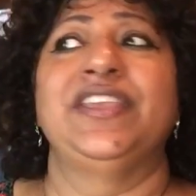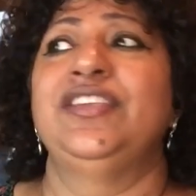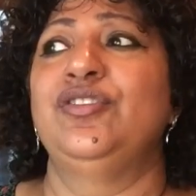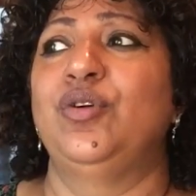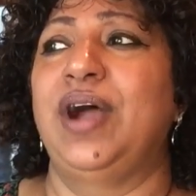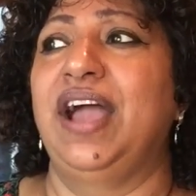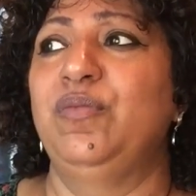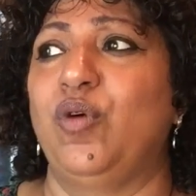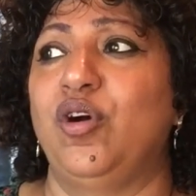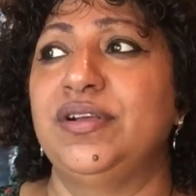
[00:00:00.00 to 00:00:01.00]
You know, I
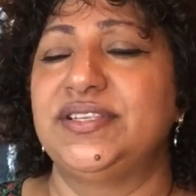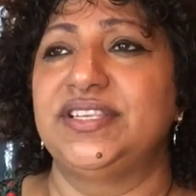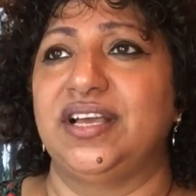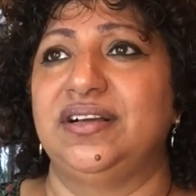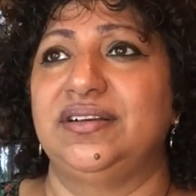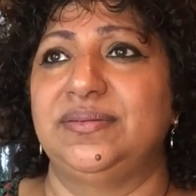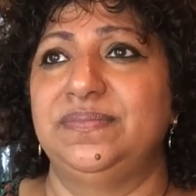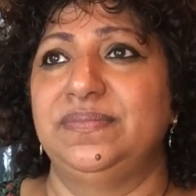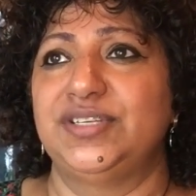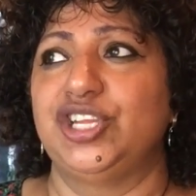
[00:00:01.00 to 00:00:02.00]
was
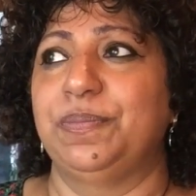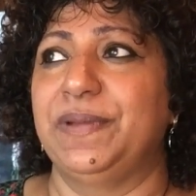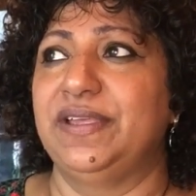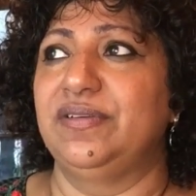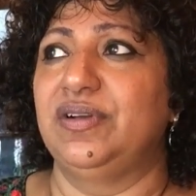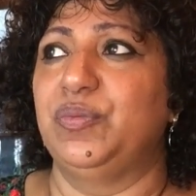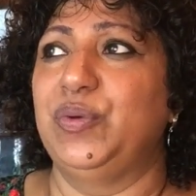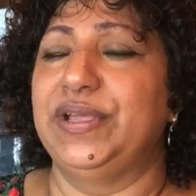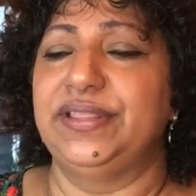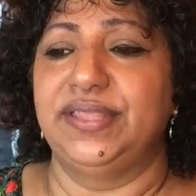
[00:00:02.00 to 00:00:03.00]
um, shipping
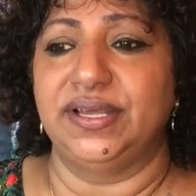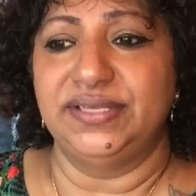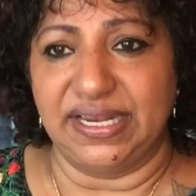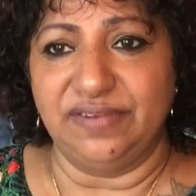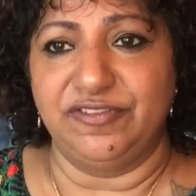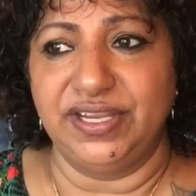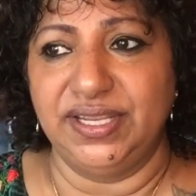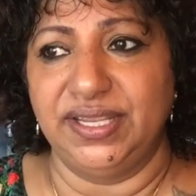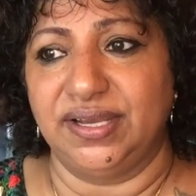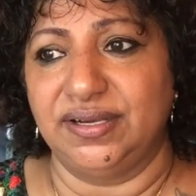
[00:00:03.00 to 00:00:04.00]
with
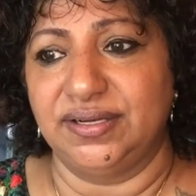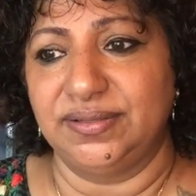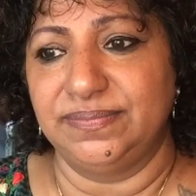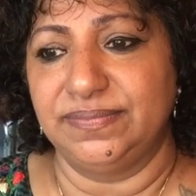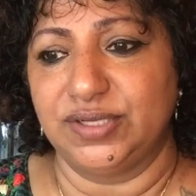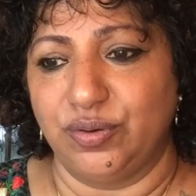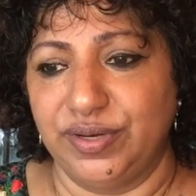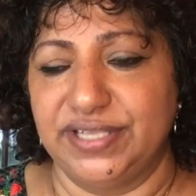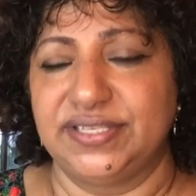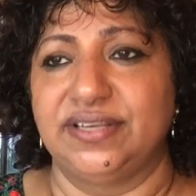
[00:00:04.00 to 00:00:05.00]
Delhivery um,
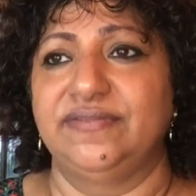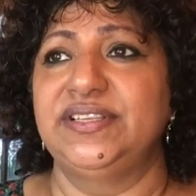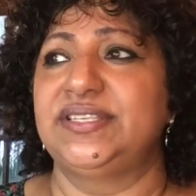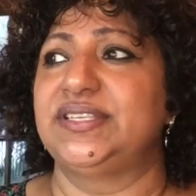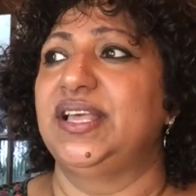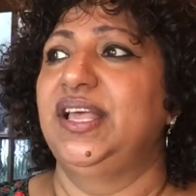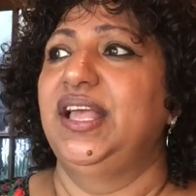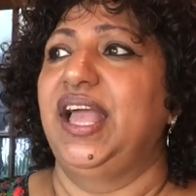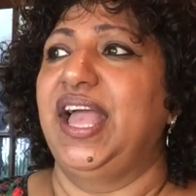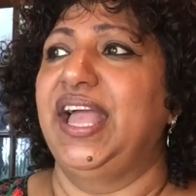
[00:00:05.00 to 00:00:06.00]
courier service
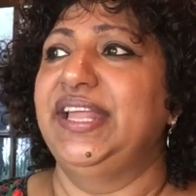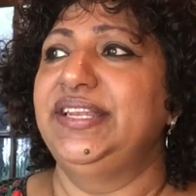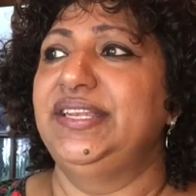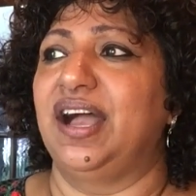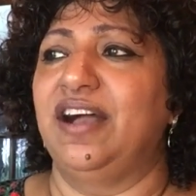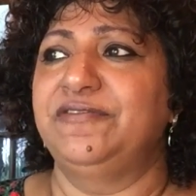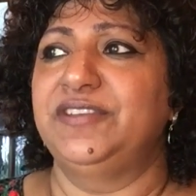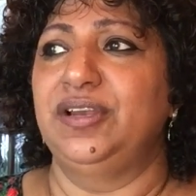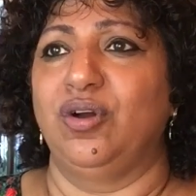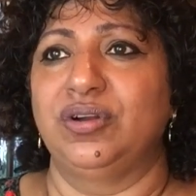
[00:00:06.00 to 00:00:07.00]
and
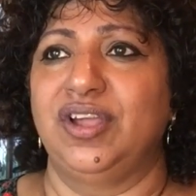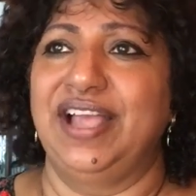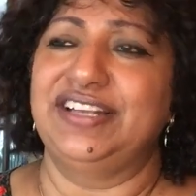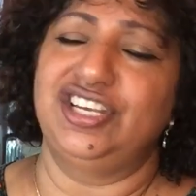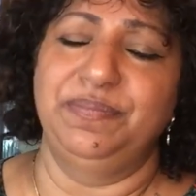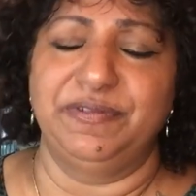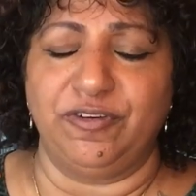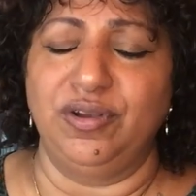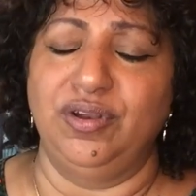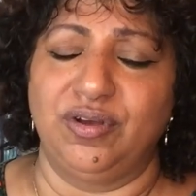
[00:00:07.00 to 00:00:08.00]
after lockdown, actually
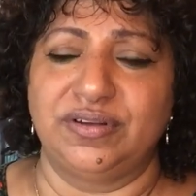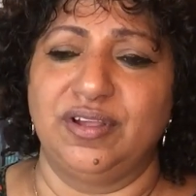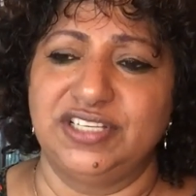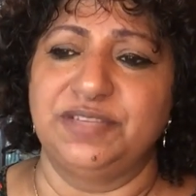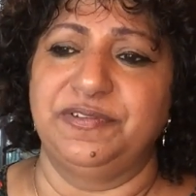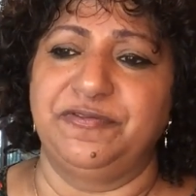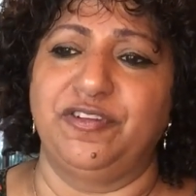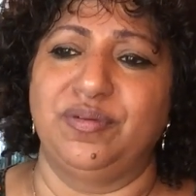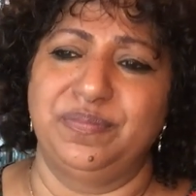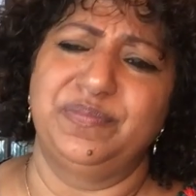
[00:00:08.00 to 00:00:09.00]
before lockdown, just
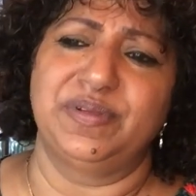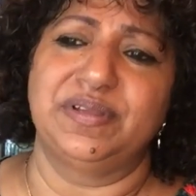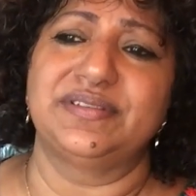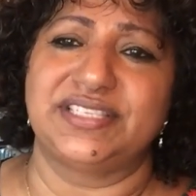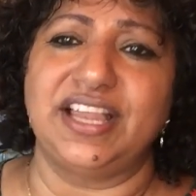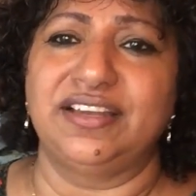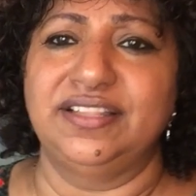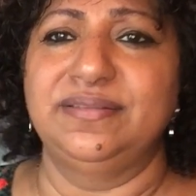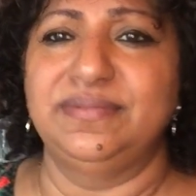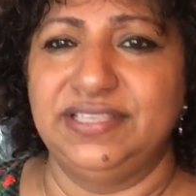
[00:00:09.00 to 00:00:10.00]
before
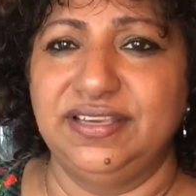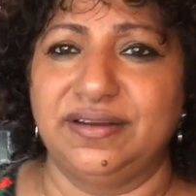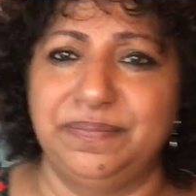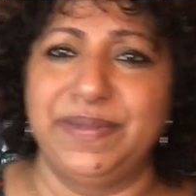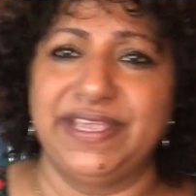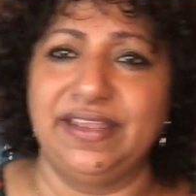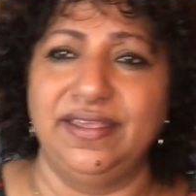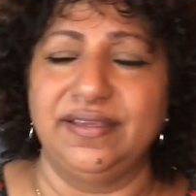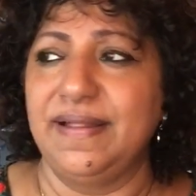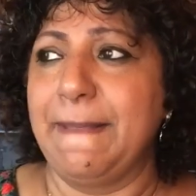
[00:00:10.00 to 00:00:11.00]
starting year
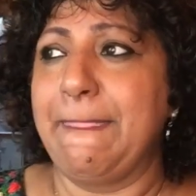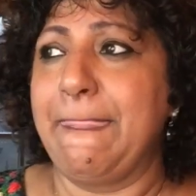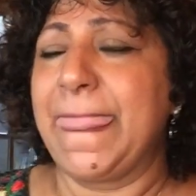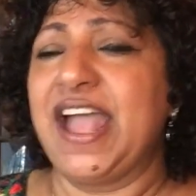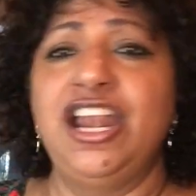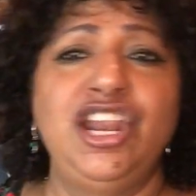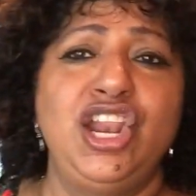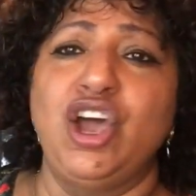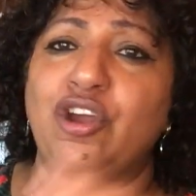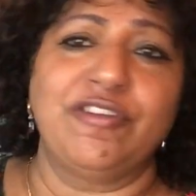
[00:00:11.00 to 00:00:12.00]
beginning, a
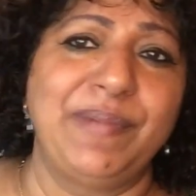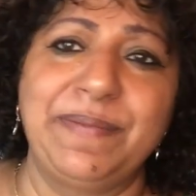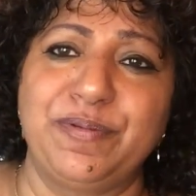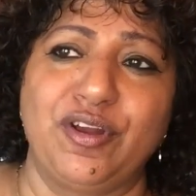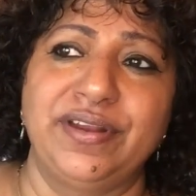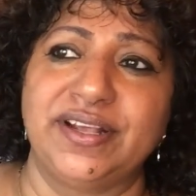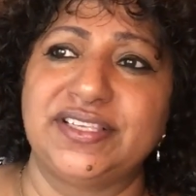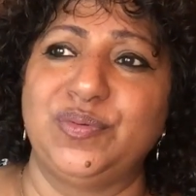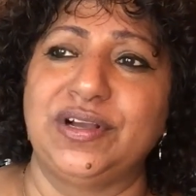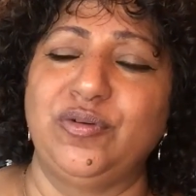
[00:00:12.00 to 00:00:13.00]
lot of my
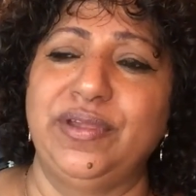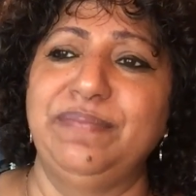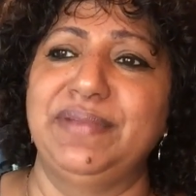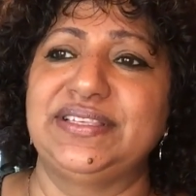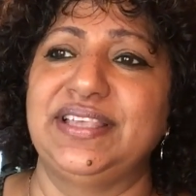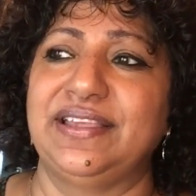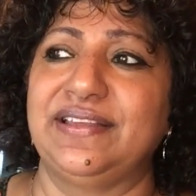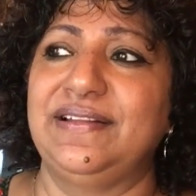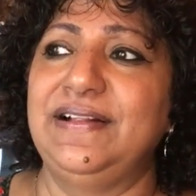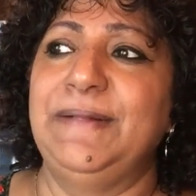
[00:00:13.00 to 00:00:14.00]
products were going
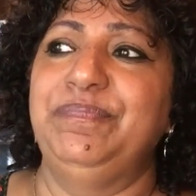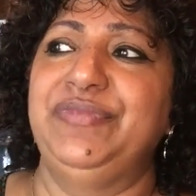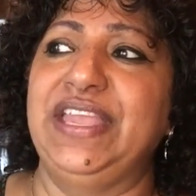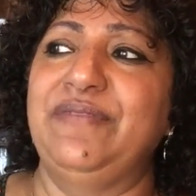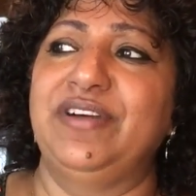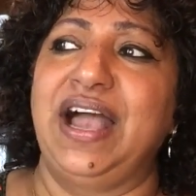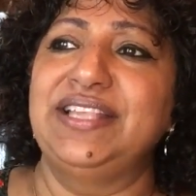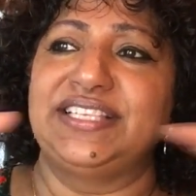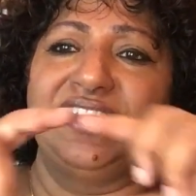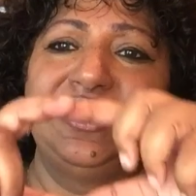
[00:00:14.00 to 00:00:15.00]
missing. They were,
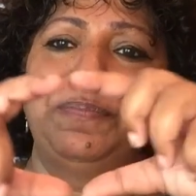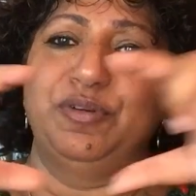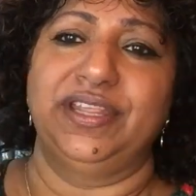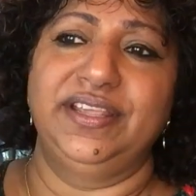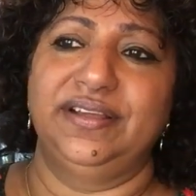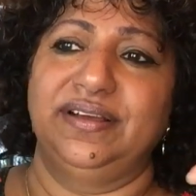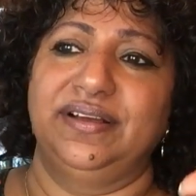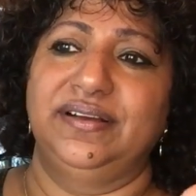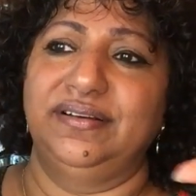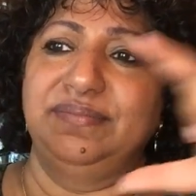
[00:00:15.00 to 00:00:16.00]
I started putting
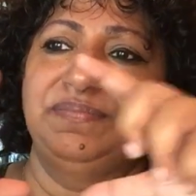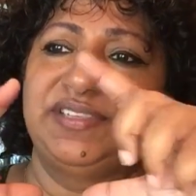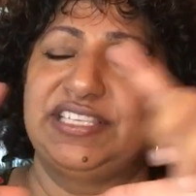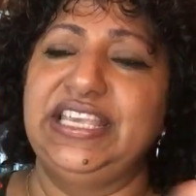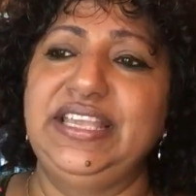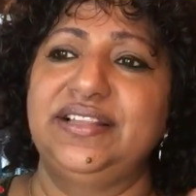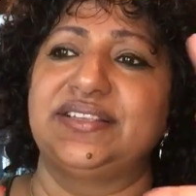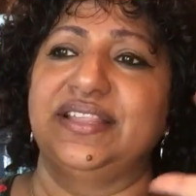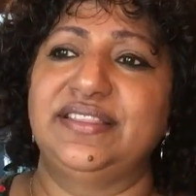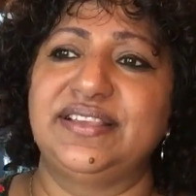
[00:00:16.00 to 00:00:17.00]
uh,
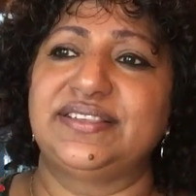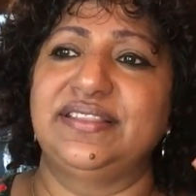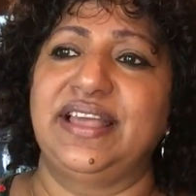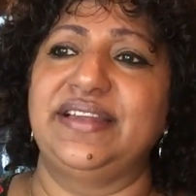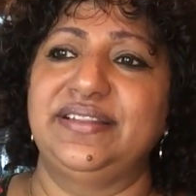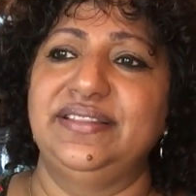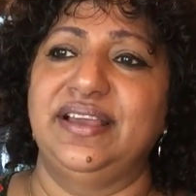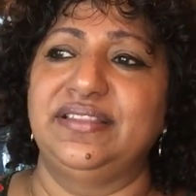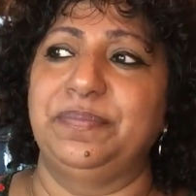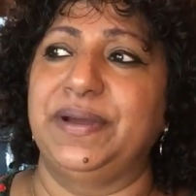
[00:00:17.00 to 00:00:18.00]
seals and this and that and the
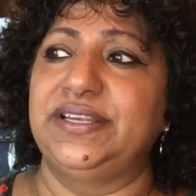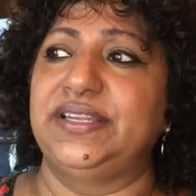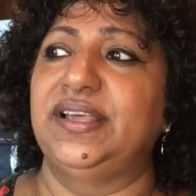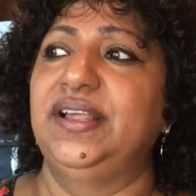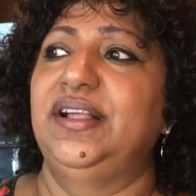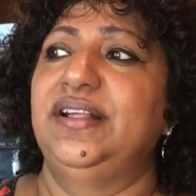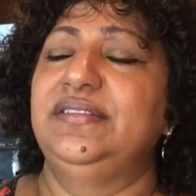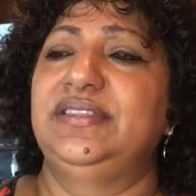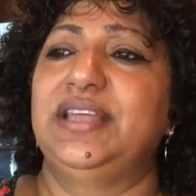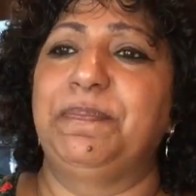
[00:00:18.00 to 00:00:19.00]
other, but
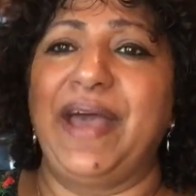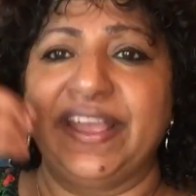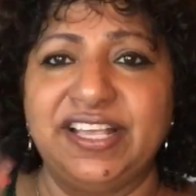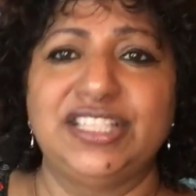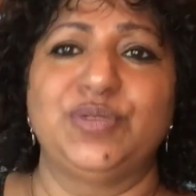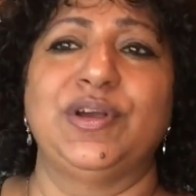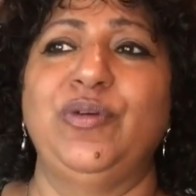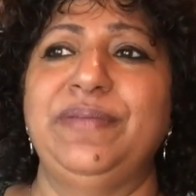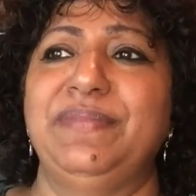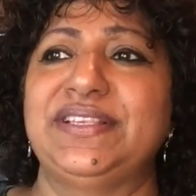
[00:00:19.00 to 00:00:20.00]
the packets were
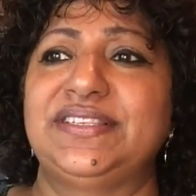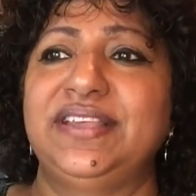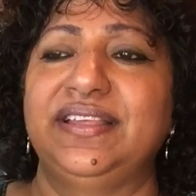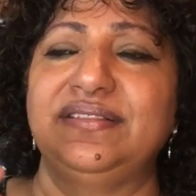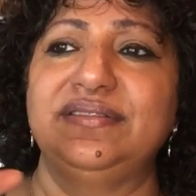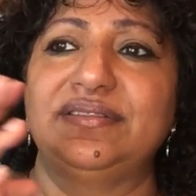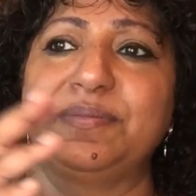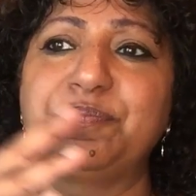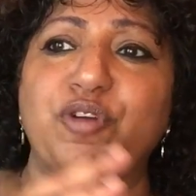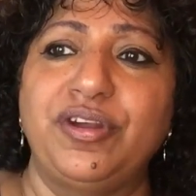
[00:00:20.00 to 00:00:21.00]
going missing.
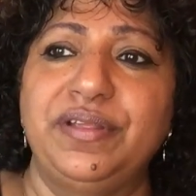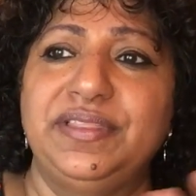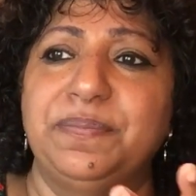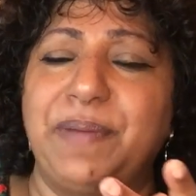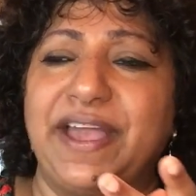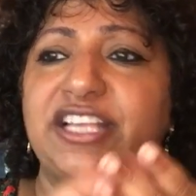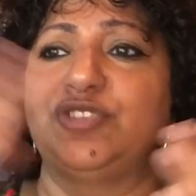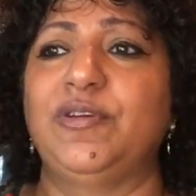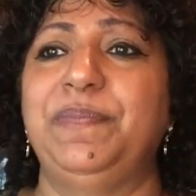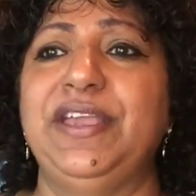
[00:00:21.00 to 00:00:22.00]
The, the,
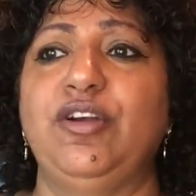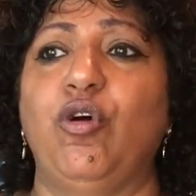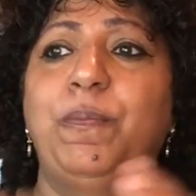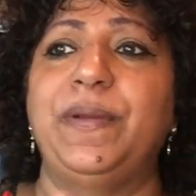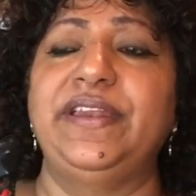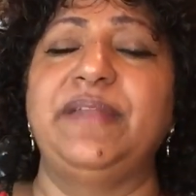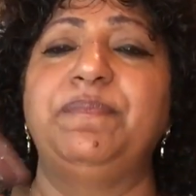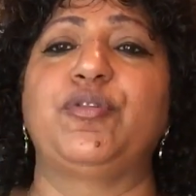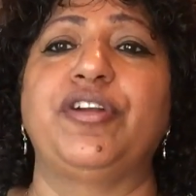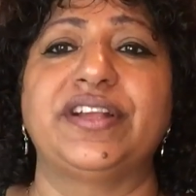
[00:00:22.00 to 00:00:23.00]
packets were being opened
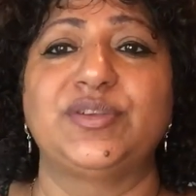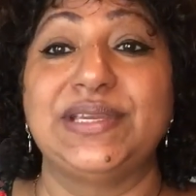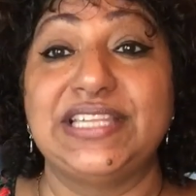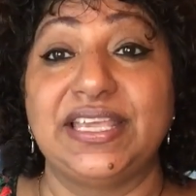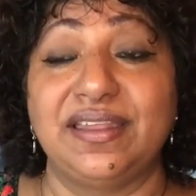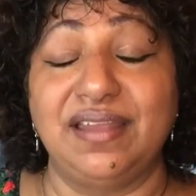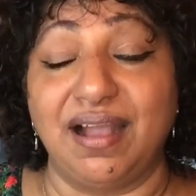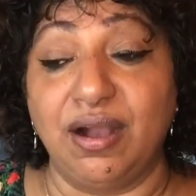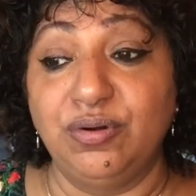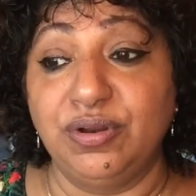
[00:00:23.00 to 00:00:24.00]
and products were taken
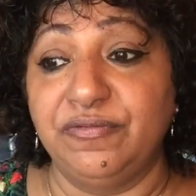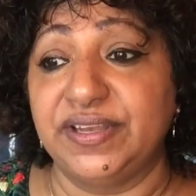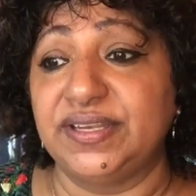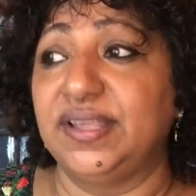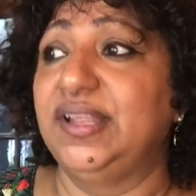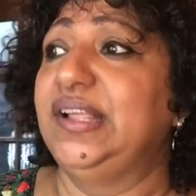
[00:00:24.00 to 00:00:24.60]
out of it.